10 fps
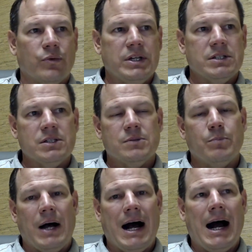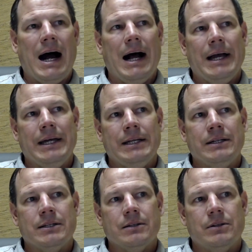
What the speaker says: reasons behind